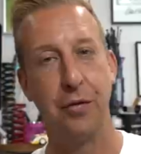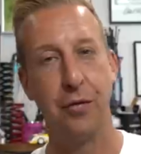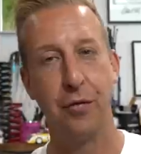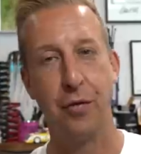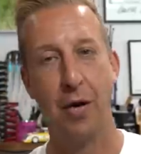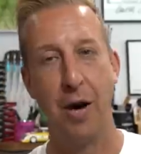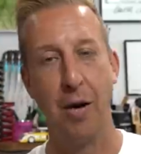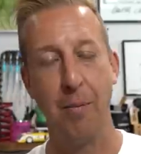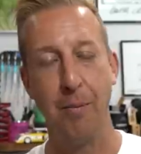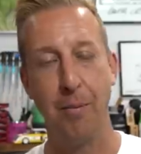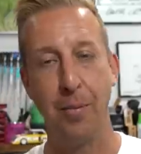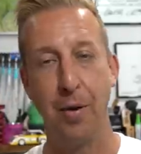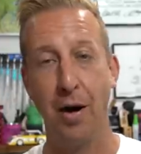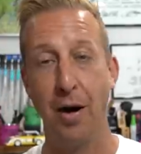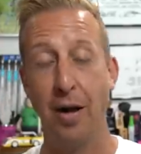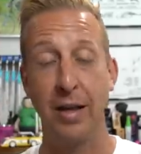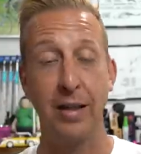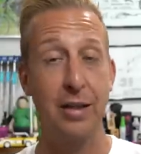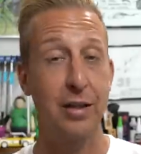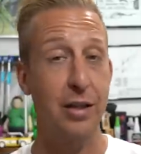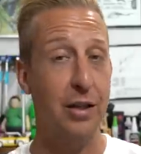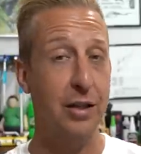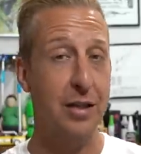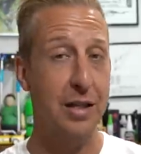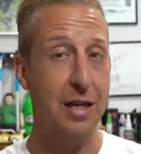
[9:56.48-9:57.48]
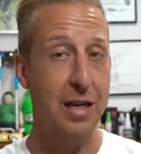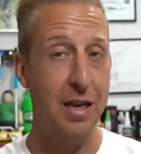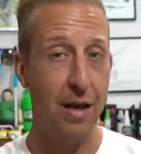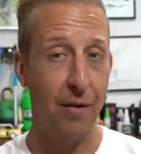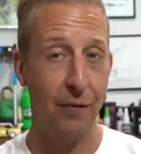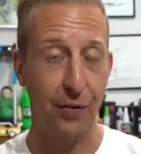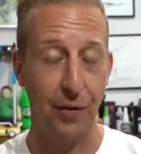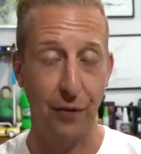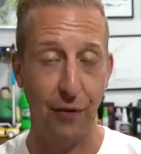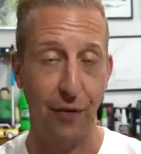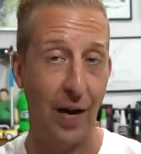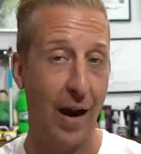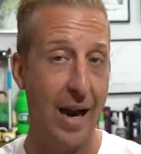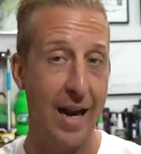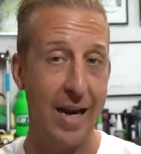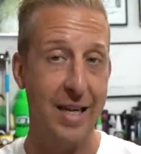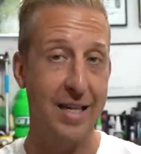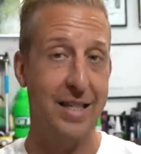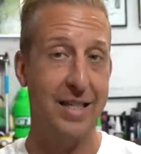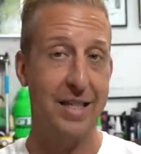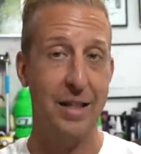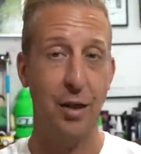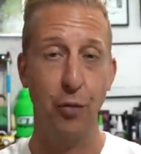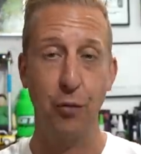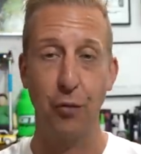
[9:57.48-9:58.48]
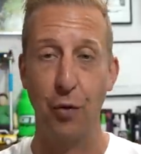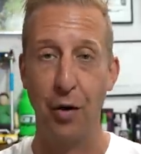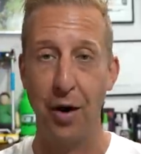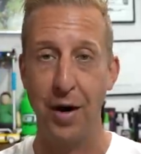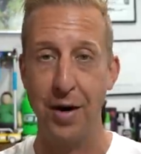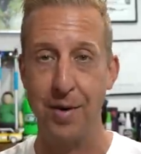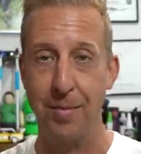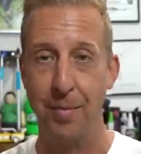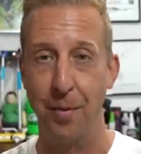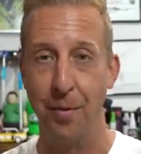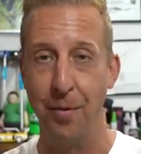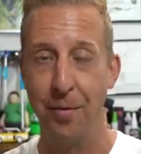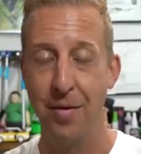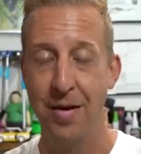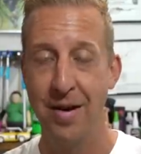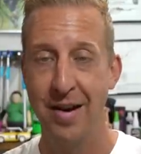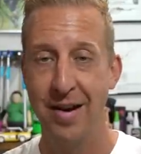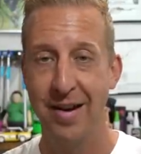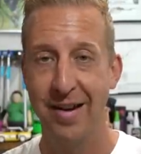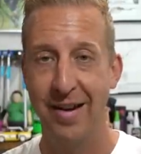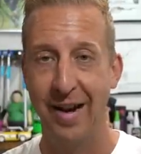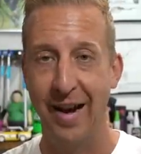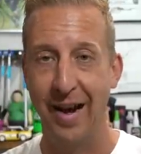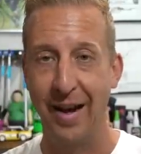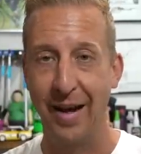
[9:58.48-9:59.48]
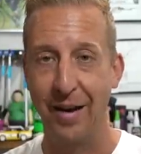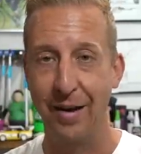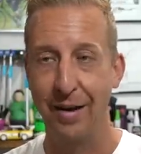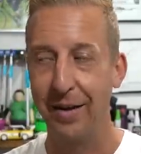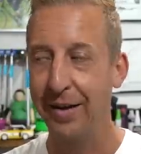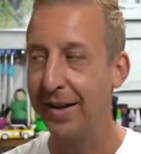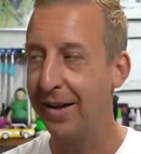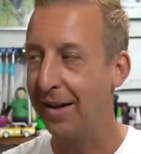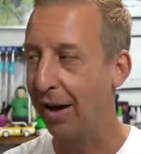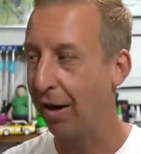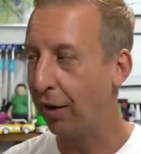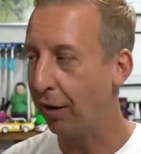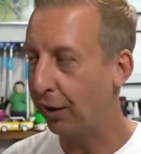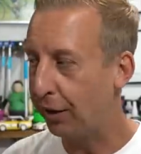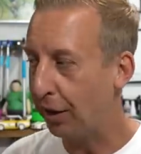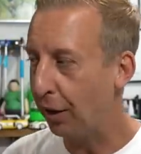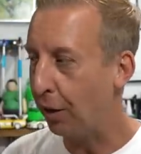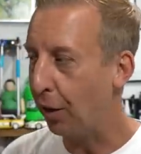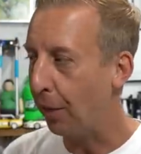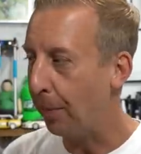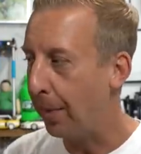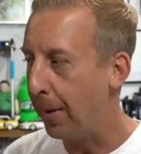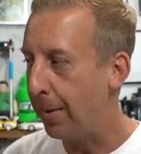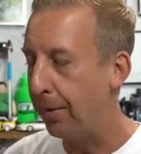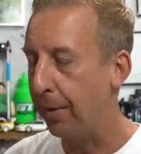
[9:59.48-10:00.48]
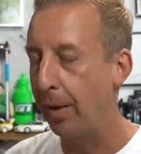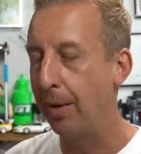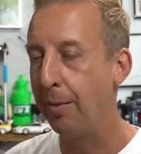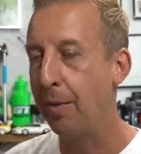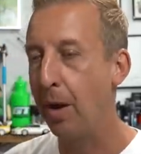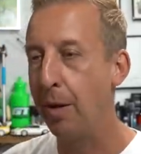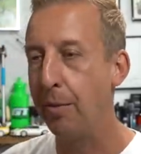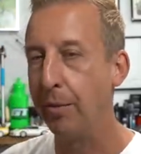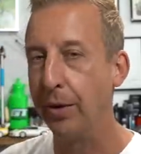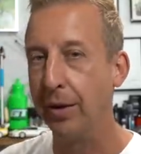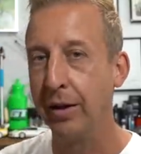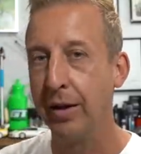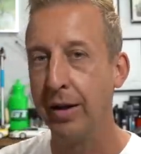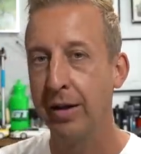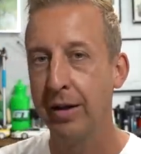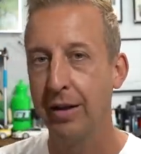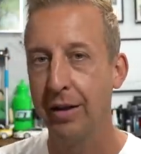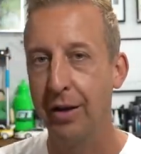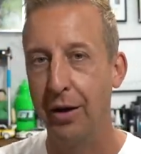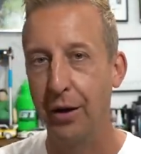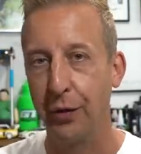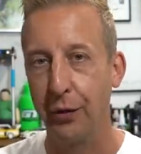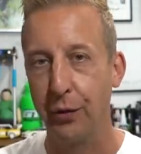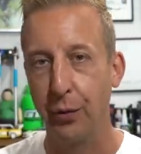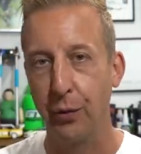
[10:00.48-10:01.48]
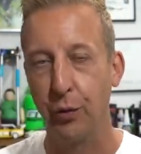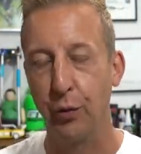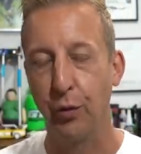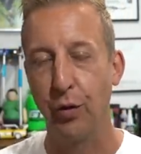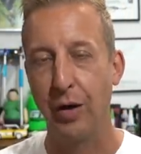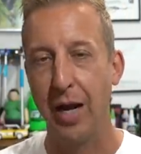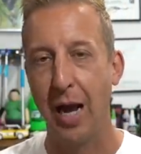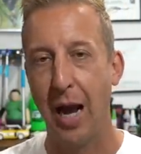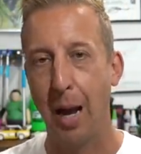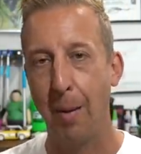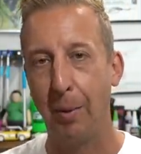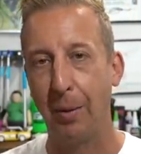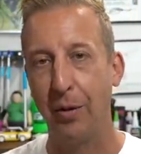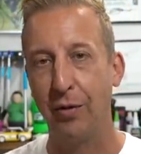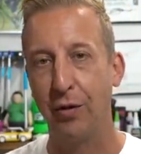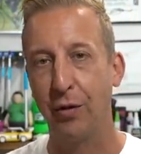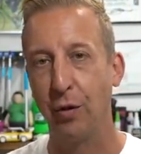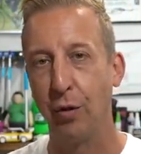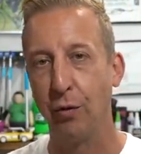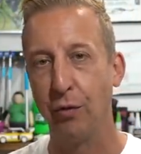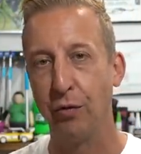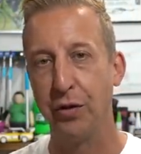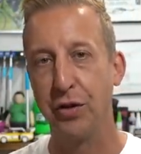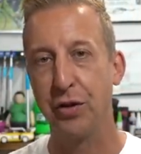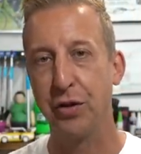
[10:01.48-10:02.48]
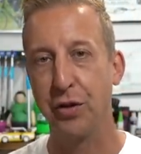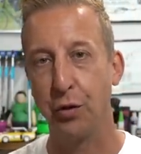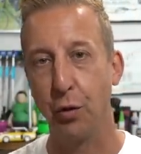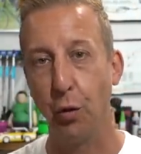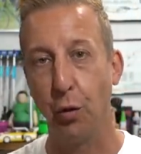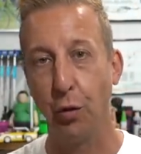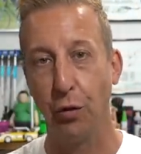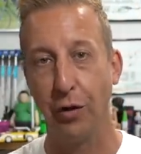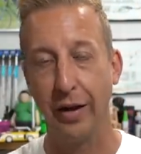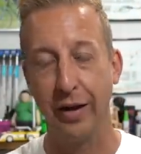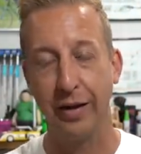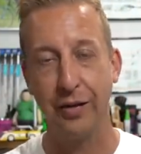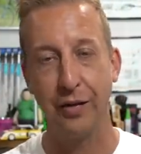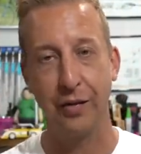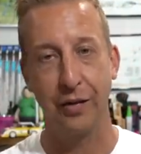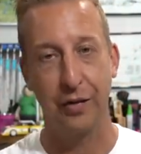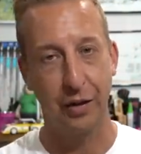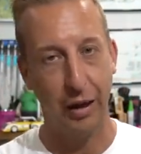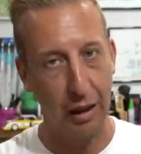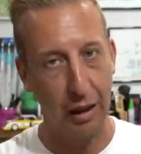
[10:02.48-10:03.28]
the front. But I just love the fact it's still rideable, and you know, like a lot of people at the moment, Hans was really happy to sort of restore it as